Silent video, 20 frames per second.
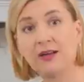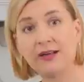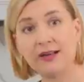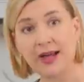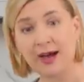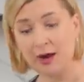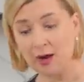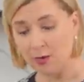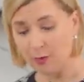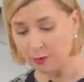
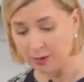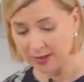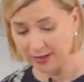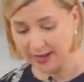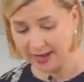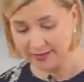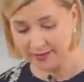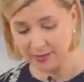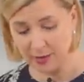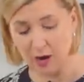Now we
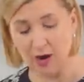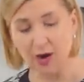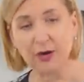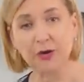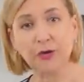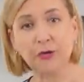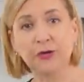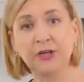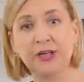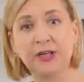let the
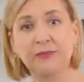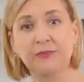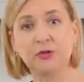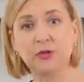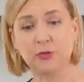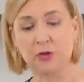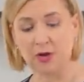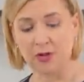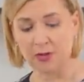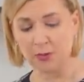hot cream
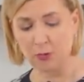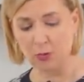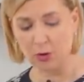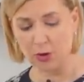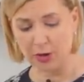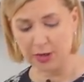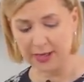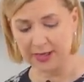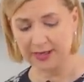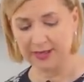do all the
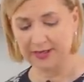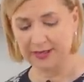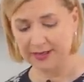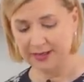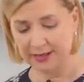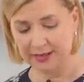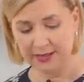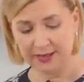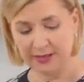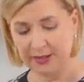work.
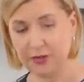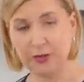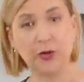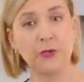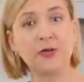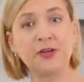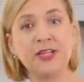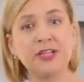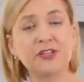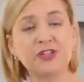You
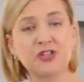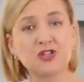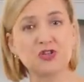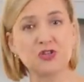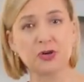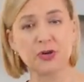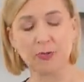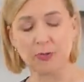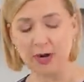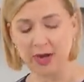don't need to stir it